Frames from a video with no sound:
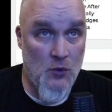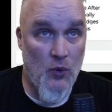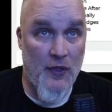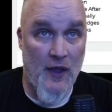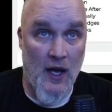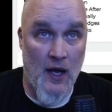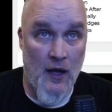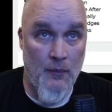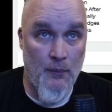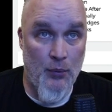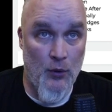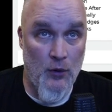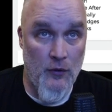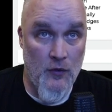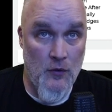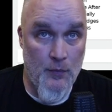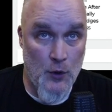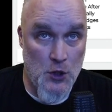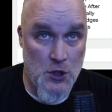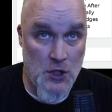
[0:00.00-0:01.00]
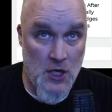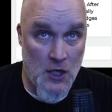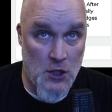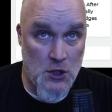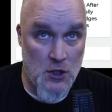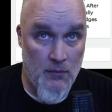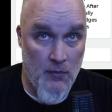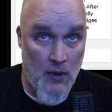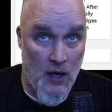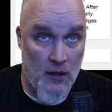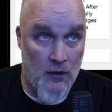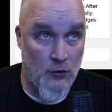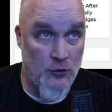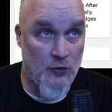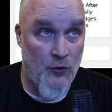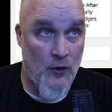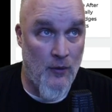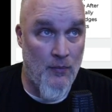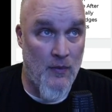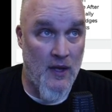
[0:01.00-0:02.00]
with unproven projection models
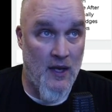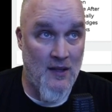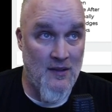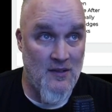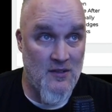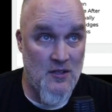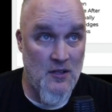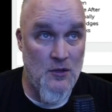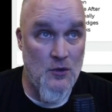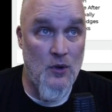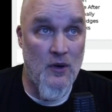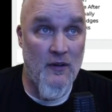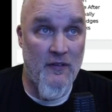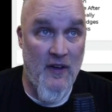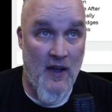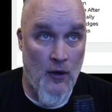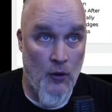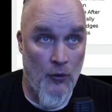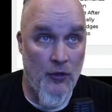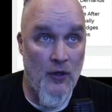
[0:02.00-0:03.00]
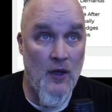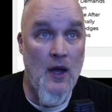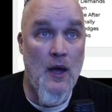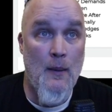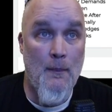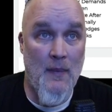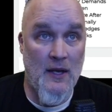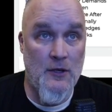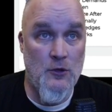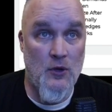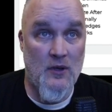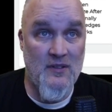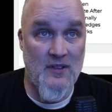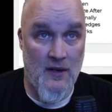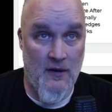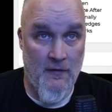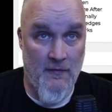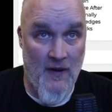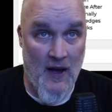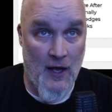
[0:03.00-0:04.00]
from the Institute of Health Metrics
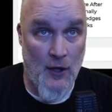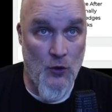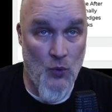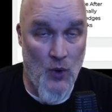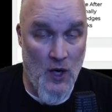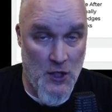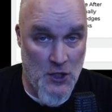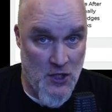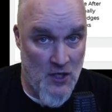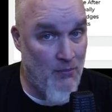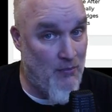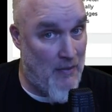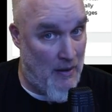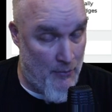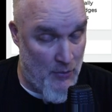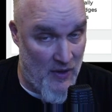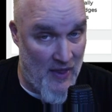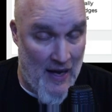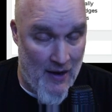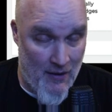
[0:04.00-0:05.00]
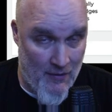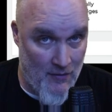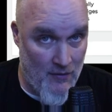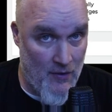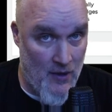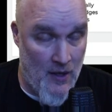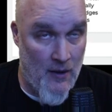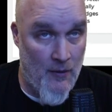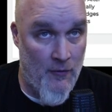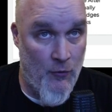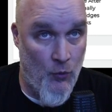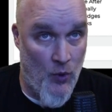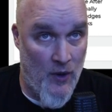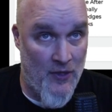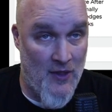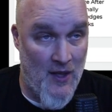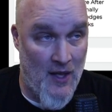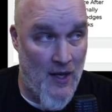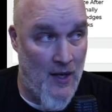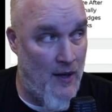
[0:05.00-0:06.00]
and Evaluation. Remember that uh,
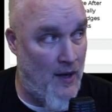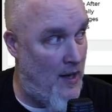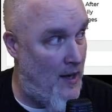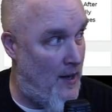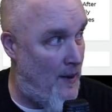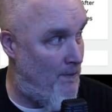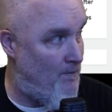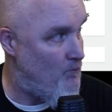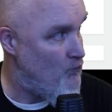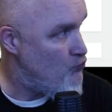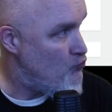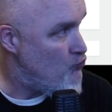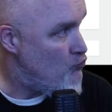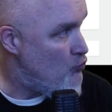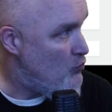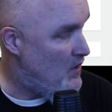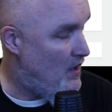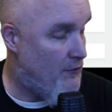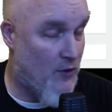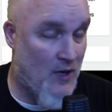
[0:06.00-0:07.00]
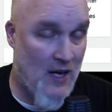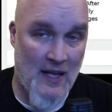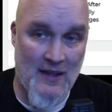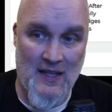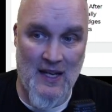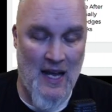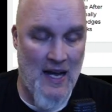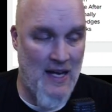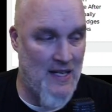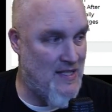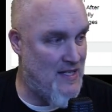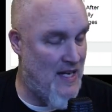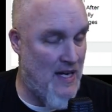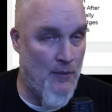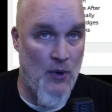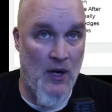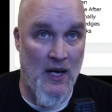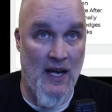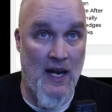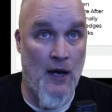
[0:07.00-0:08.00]
with, uh, um, forgot the guy's
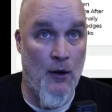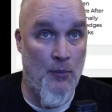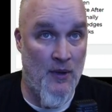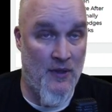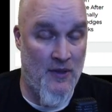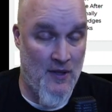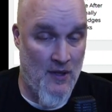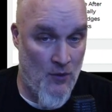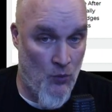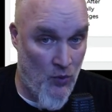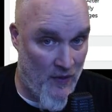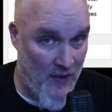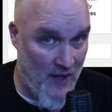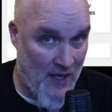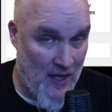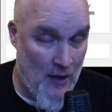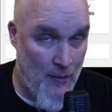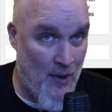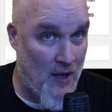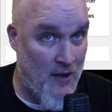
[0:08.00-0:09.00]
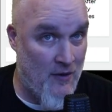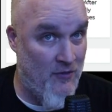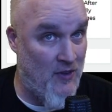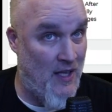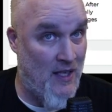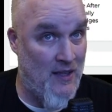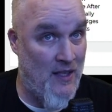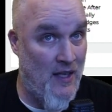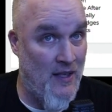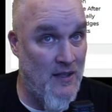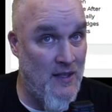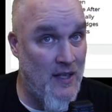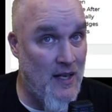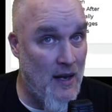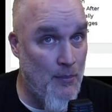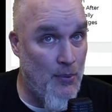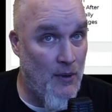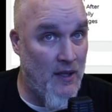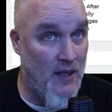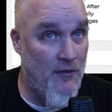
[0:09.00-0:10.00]
name right now, but the one that came out of like London, I
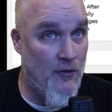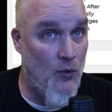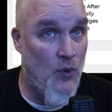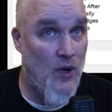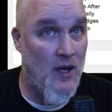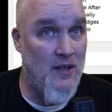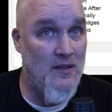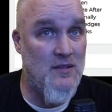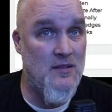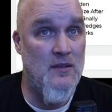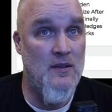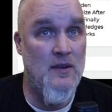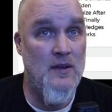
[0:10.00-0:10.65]
believe it was.